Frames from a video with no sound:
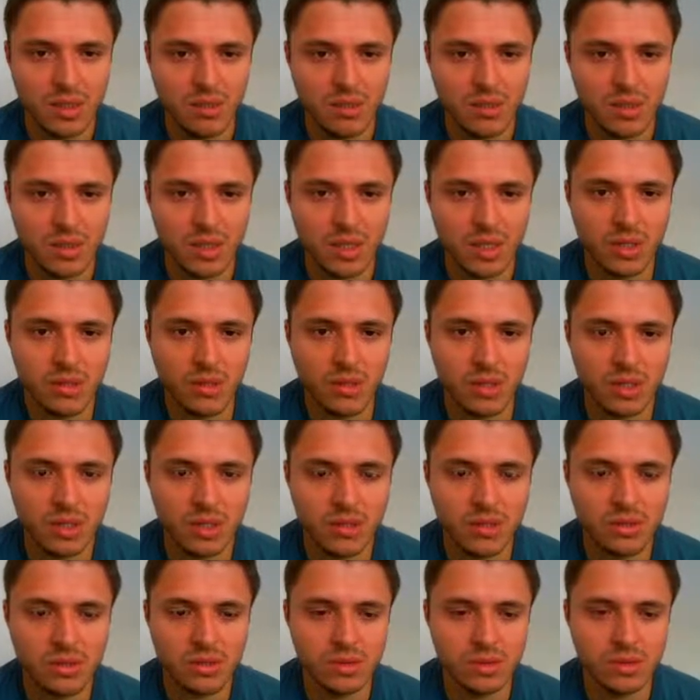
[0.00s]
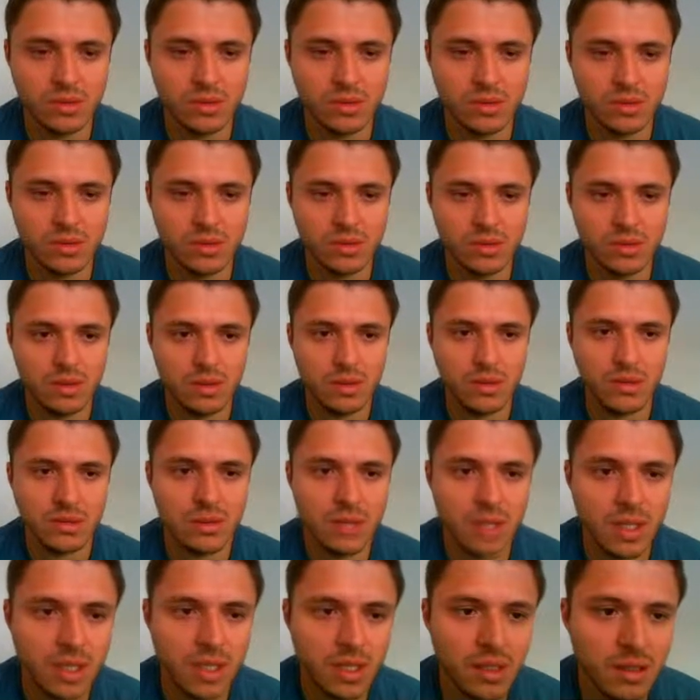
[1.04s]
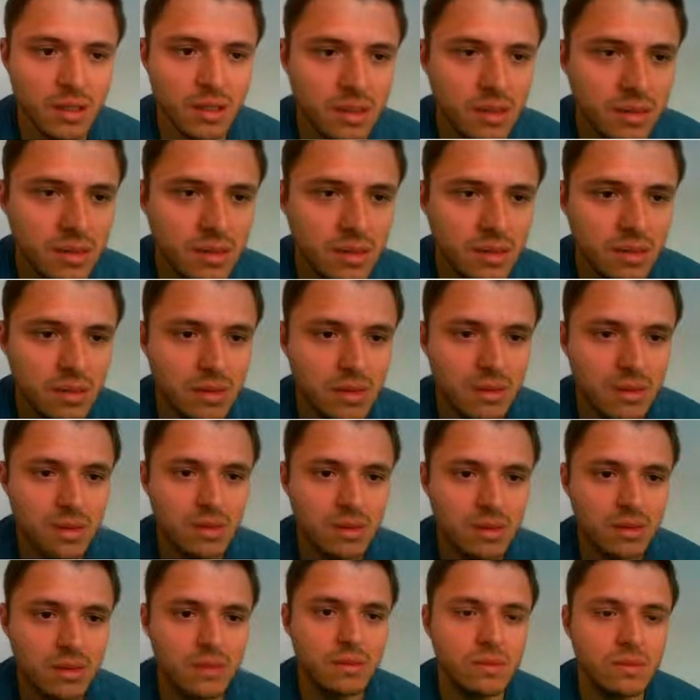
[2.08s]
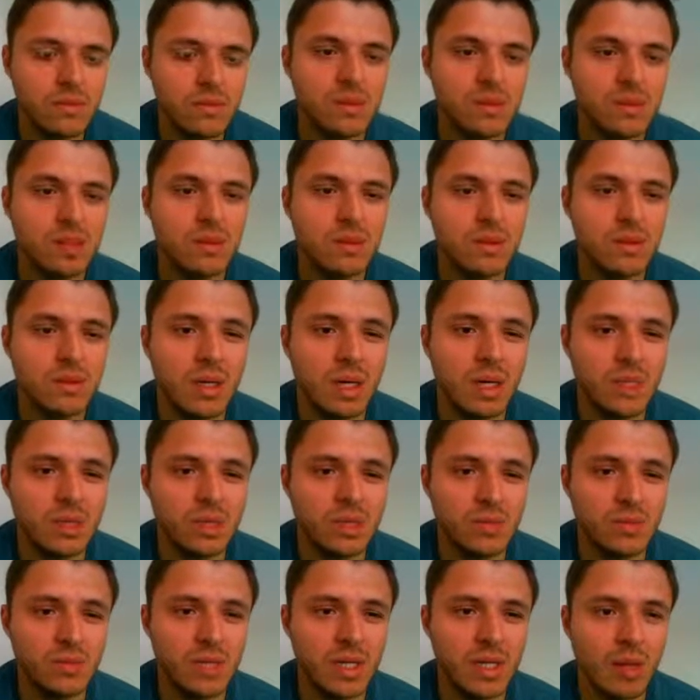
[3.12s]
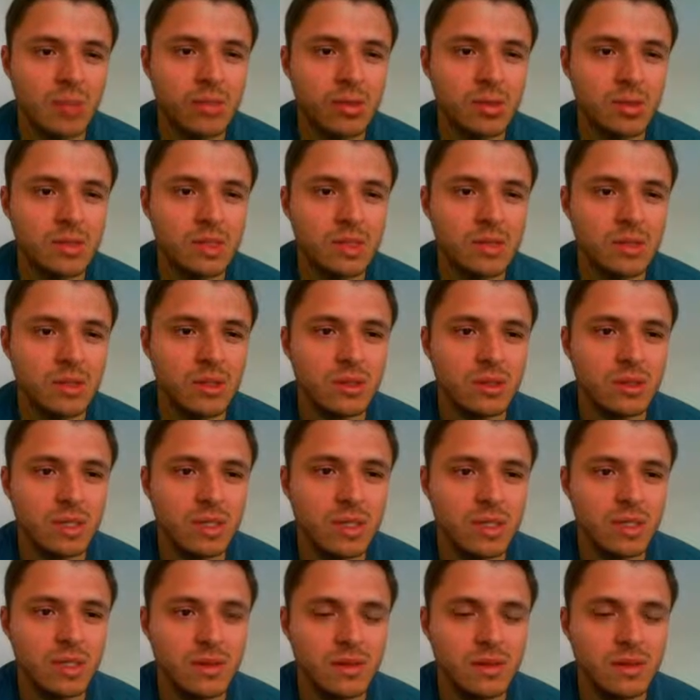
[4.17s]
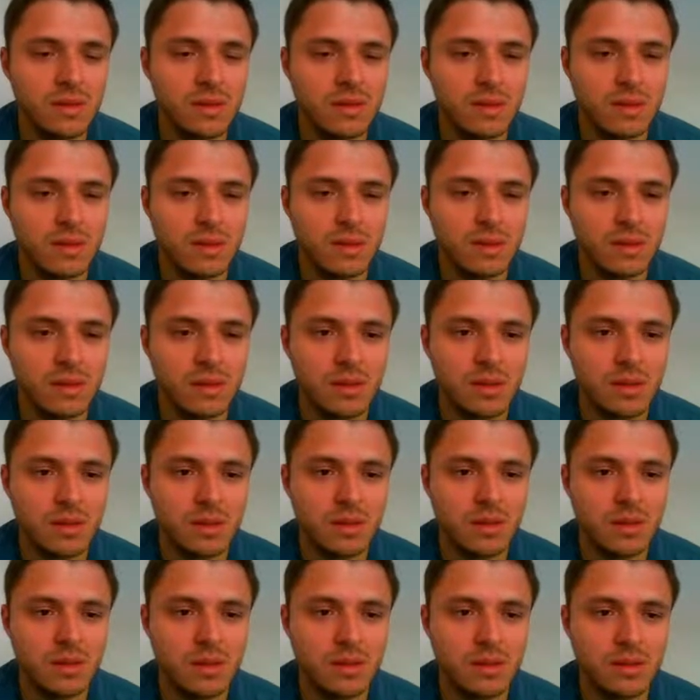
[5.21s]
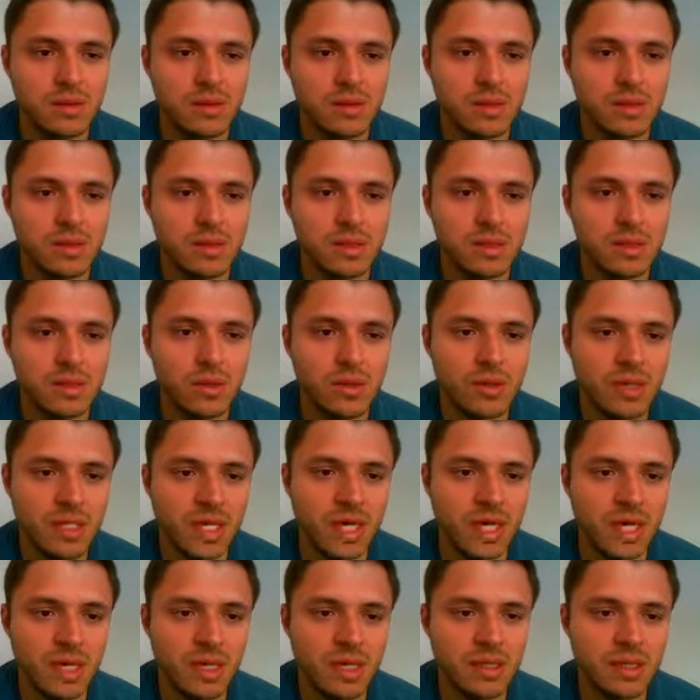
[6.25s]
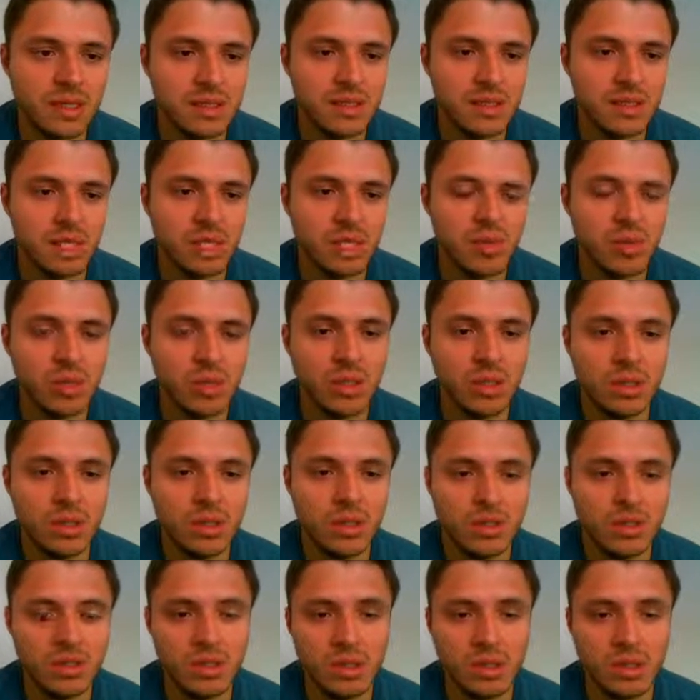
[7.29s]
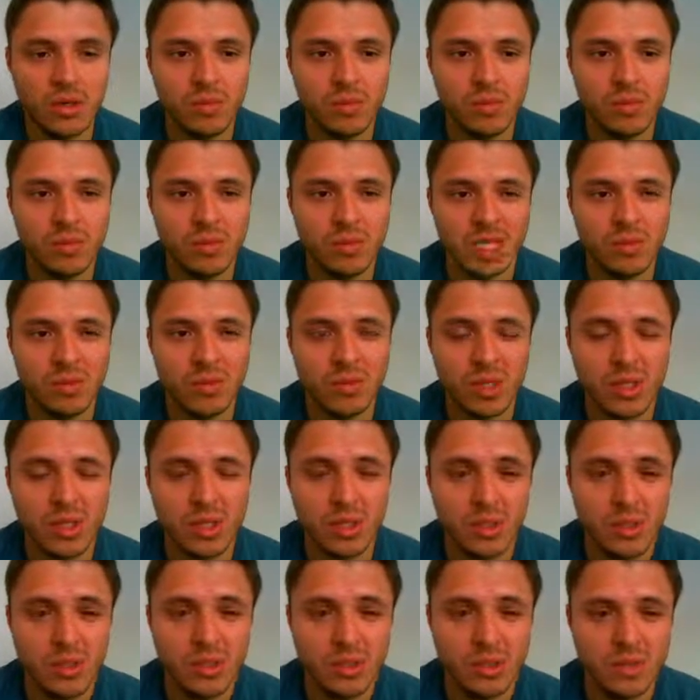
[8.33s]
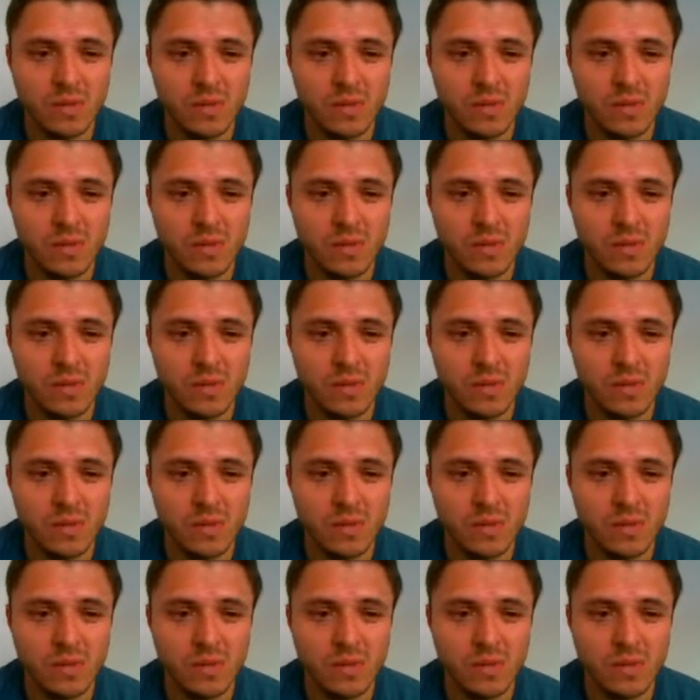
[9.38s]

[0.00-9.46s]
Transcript: Ready, queen to. Okay. Well, I just win that pawn as well, right? Just another check and then take the pawn. That's pretty good.